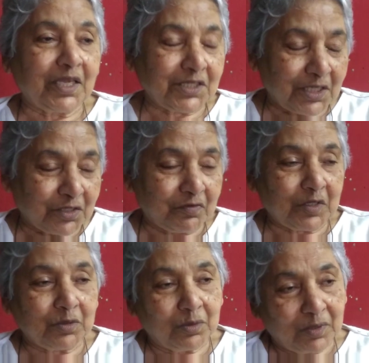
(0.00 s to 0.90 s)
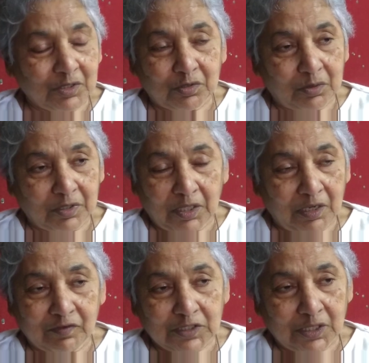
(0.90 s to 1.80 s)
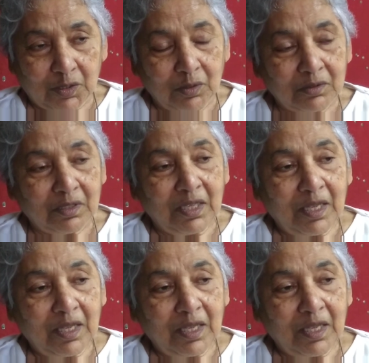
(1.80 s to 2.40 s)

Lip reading: Yes, yes, we'll do and so on. They never said no,